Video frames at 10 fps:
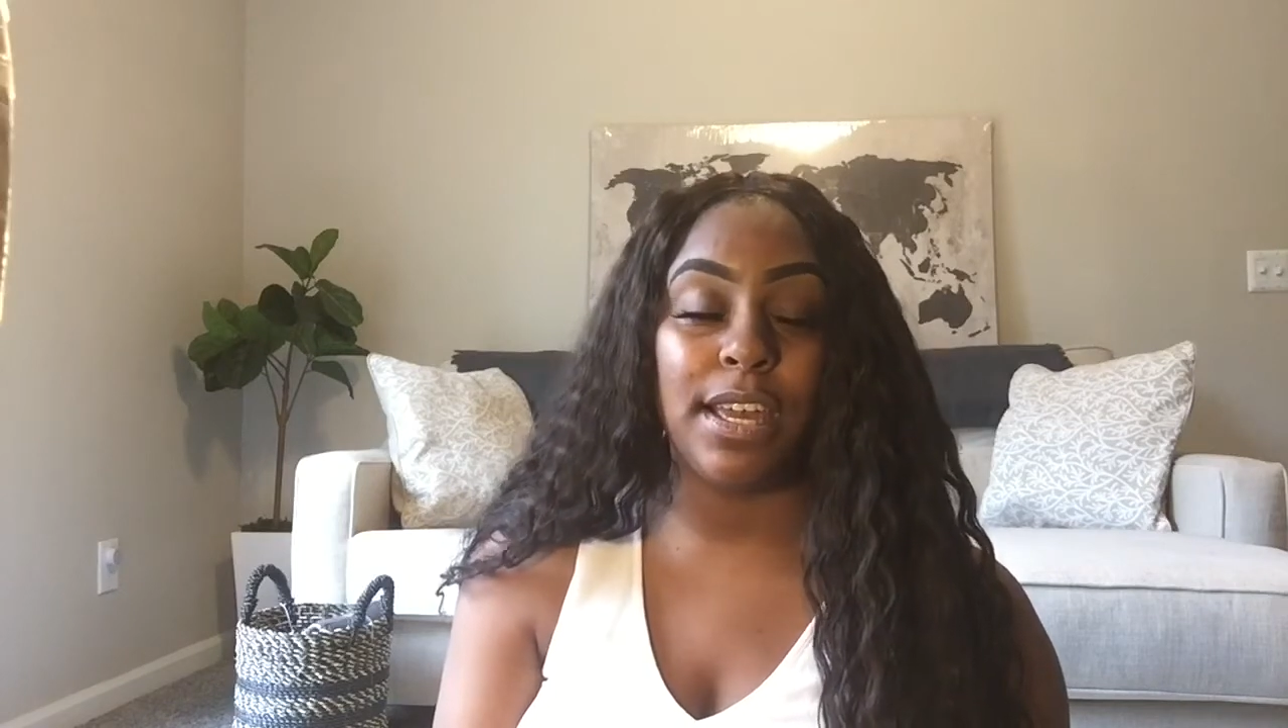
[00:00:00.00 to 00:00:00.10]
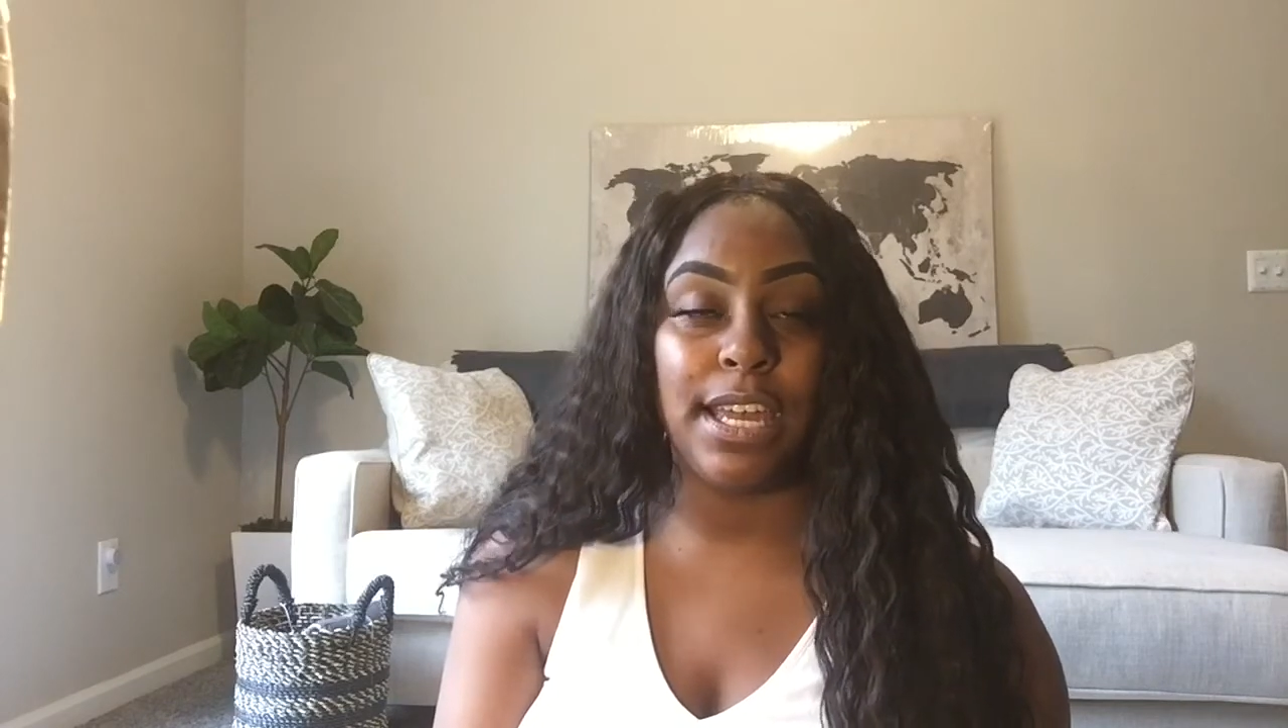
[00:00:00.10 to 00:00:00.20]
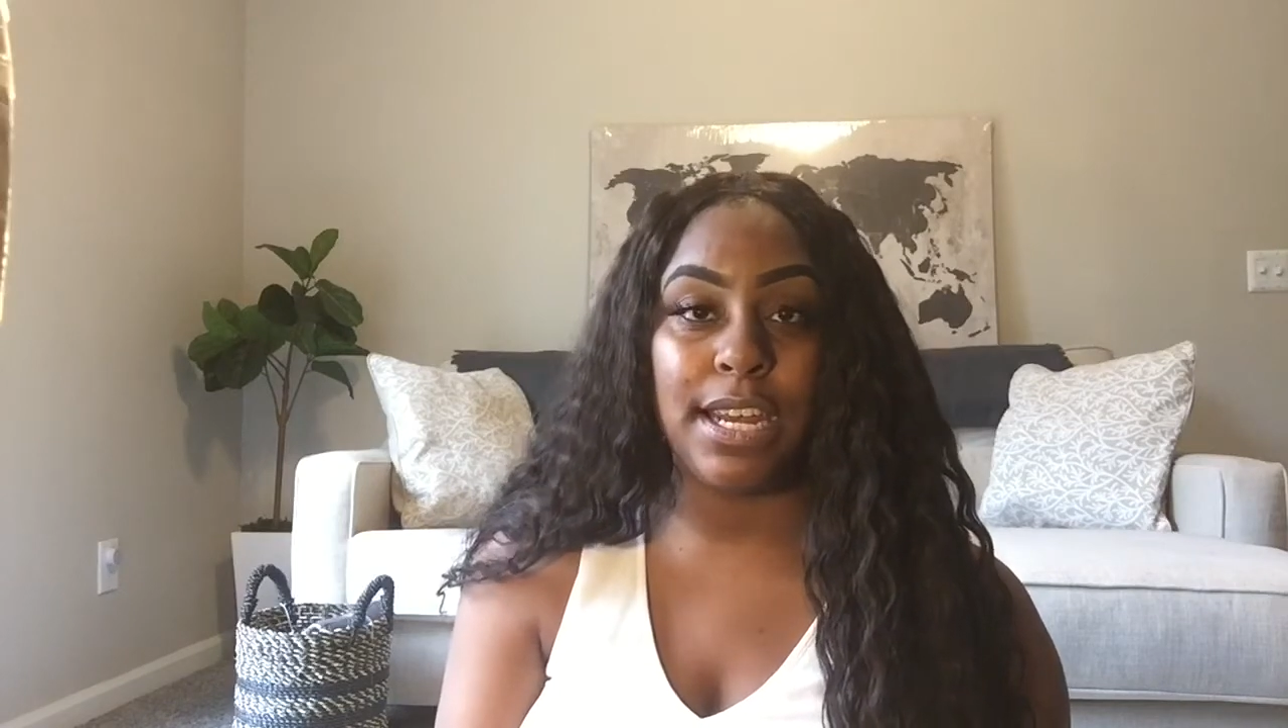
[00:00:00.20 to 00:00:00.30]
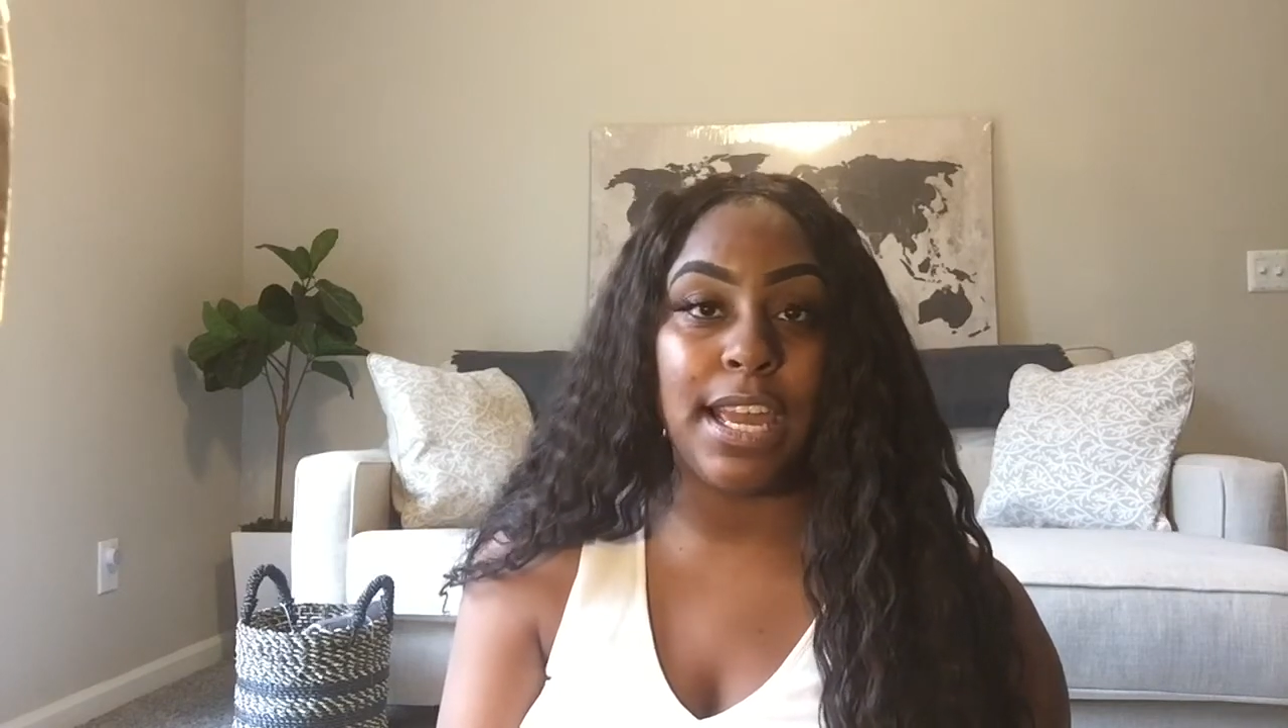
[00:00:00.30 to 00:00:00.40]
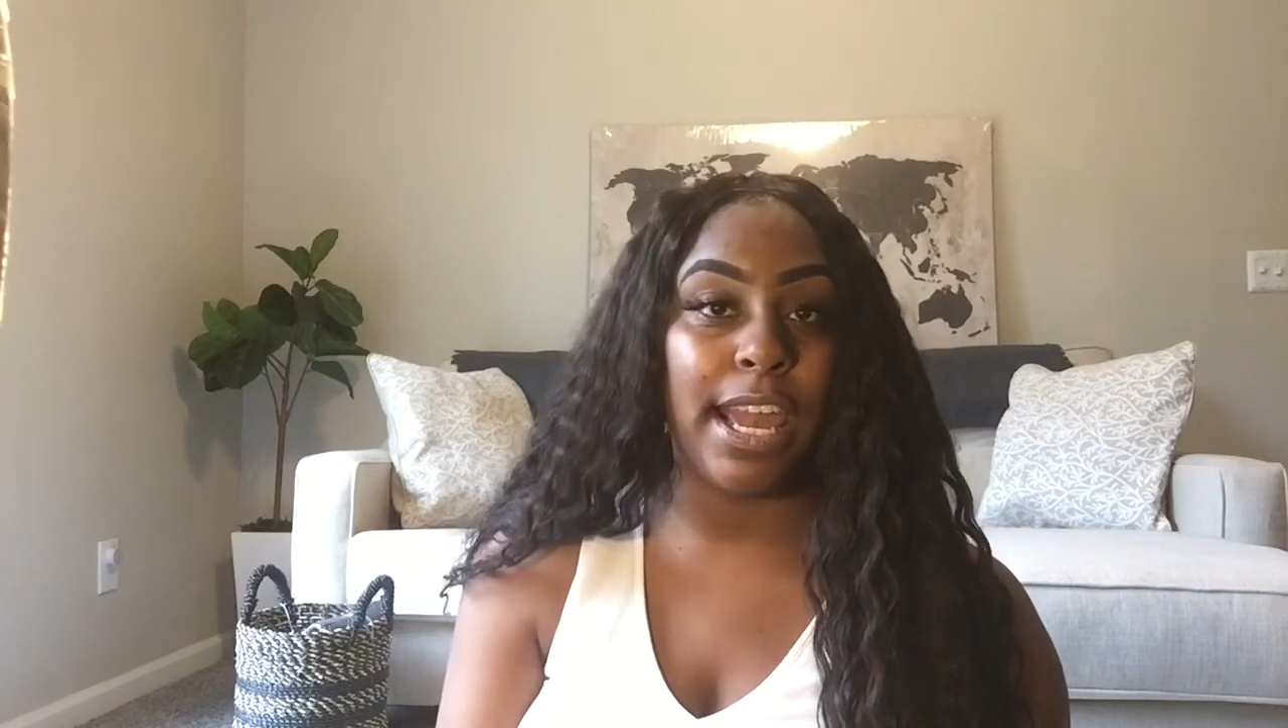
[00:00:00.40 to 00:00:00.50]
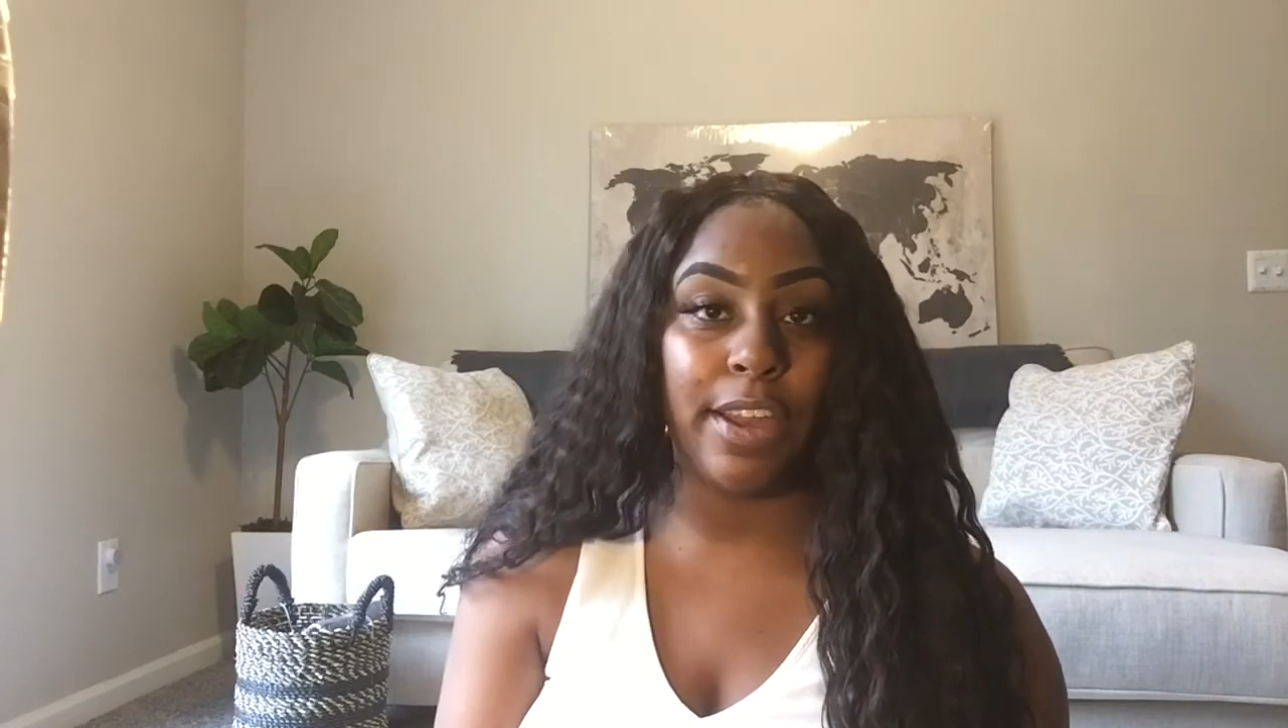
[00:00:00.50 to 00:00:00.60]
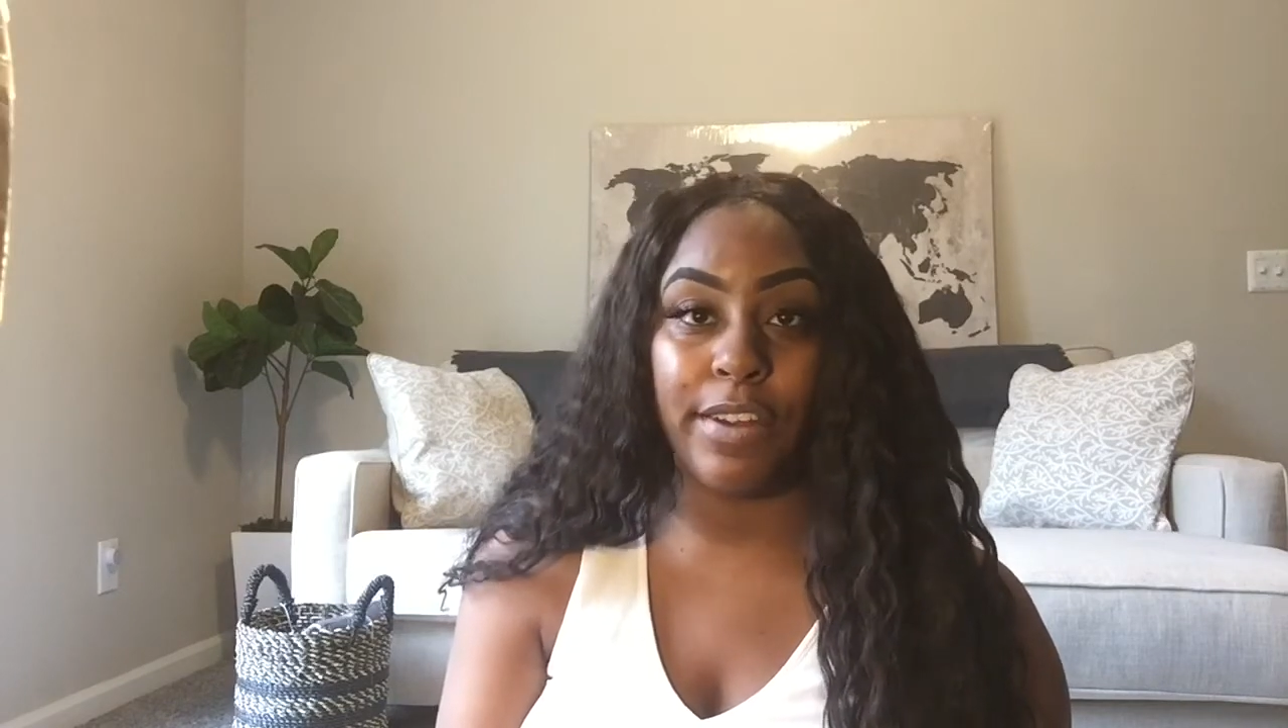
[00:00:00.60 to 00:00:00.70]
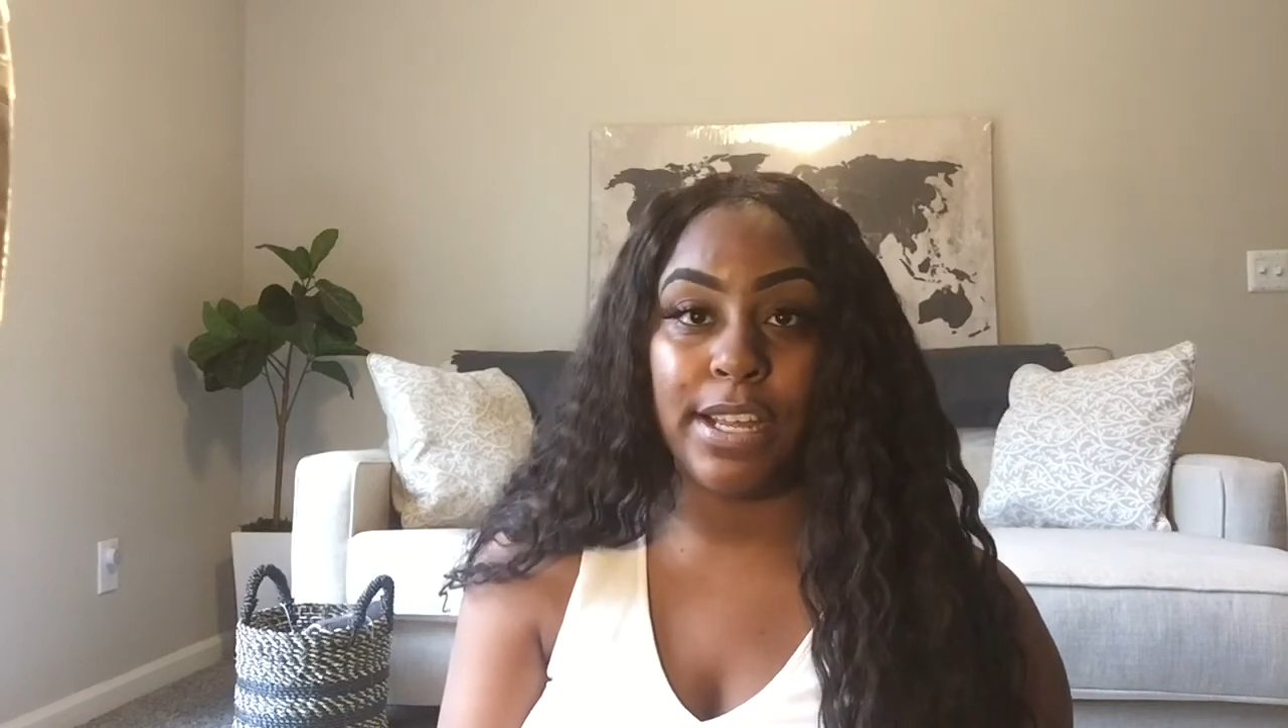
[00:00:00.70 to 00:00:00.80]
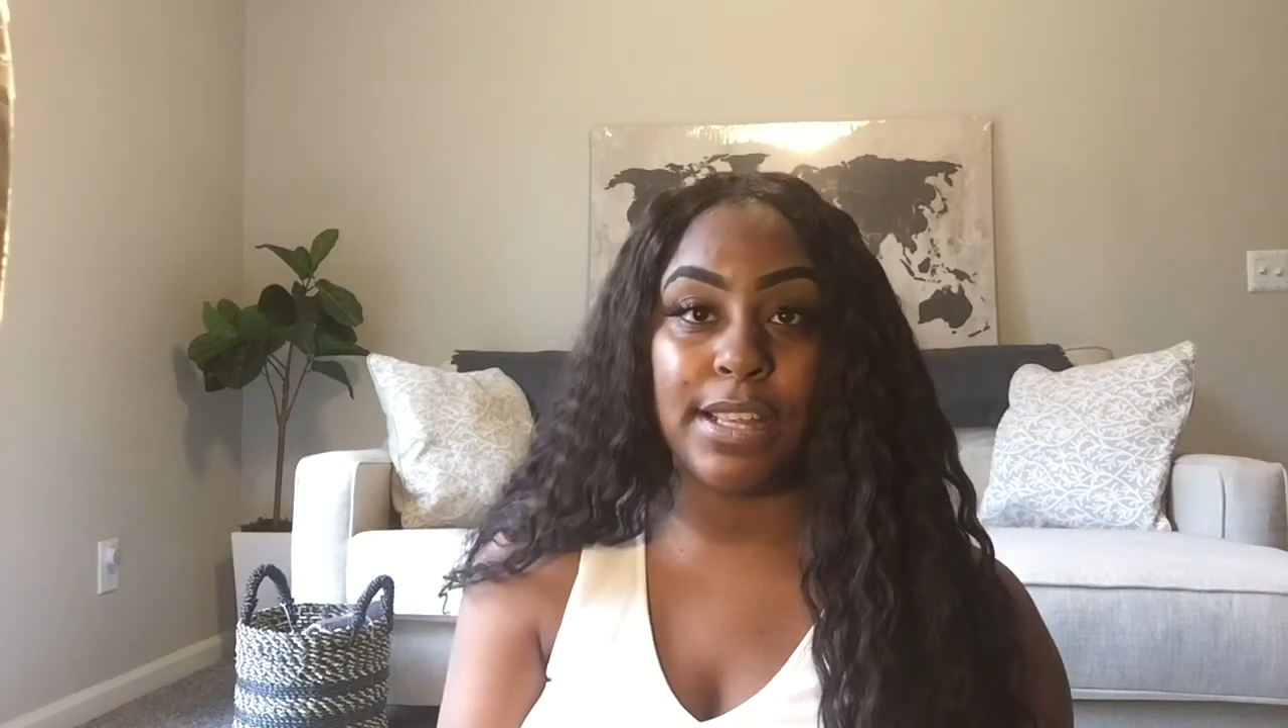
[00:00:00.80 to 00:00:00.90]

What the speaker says: any area